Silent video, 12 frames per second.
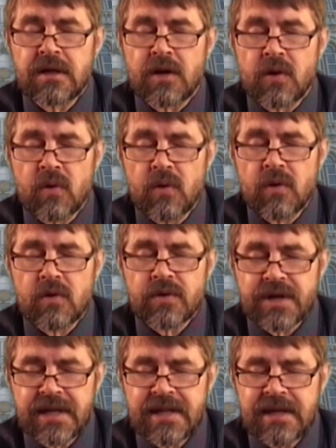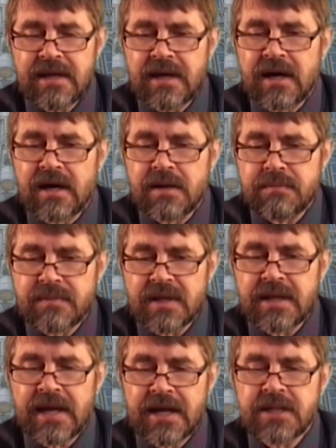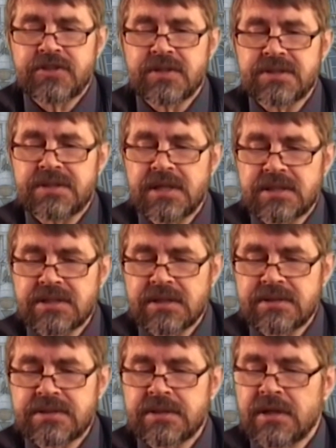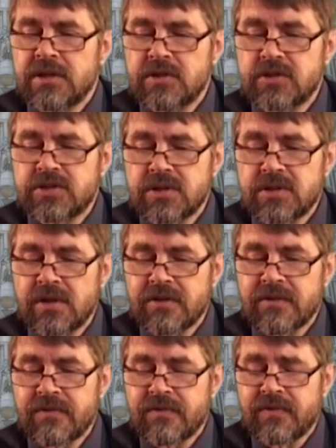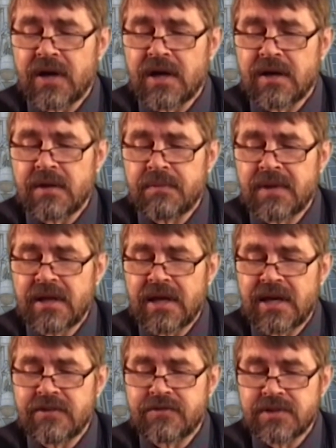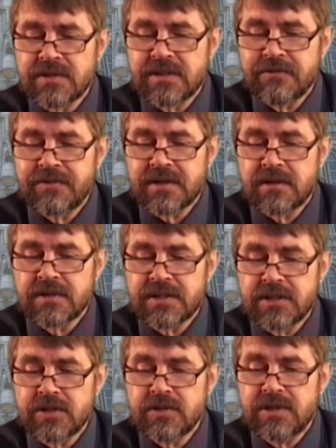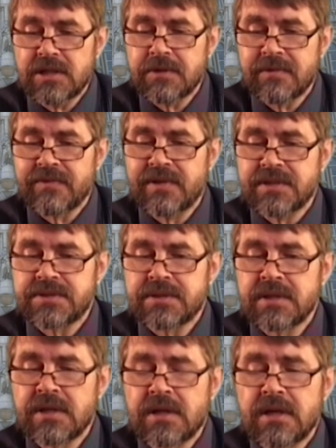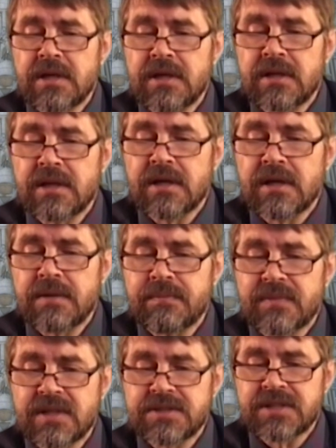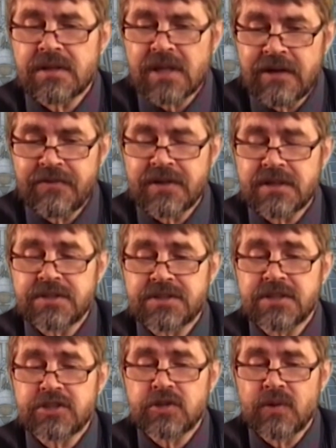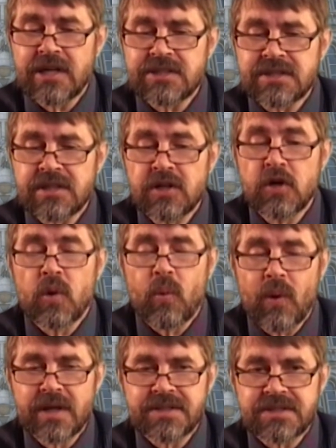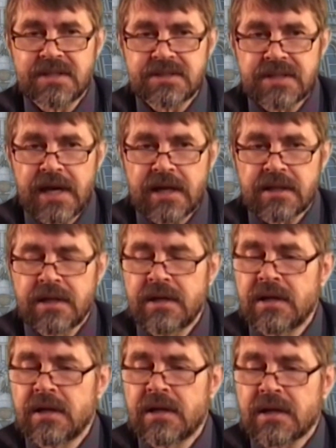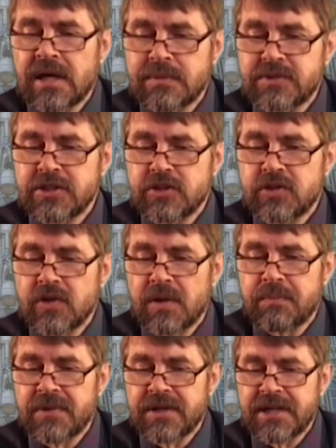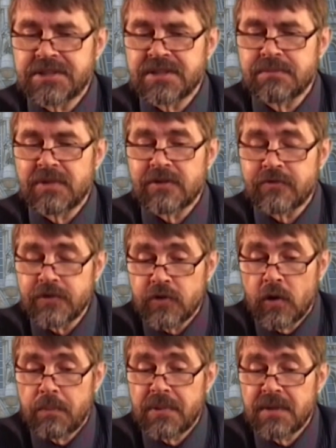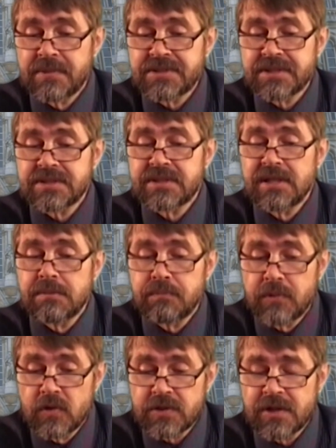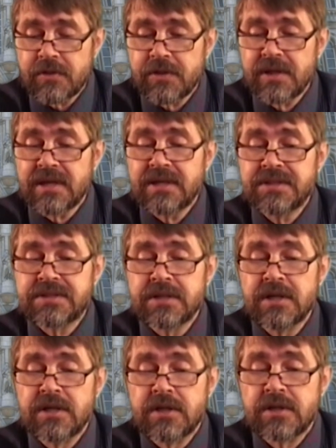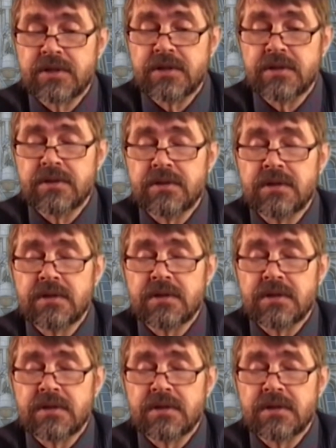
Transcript: law already in other jurisdictions, you should not have real difficulty to deal with this in the South African situation once this act comes into operation. But for your purposes, the important thing is to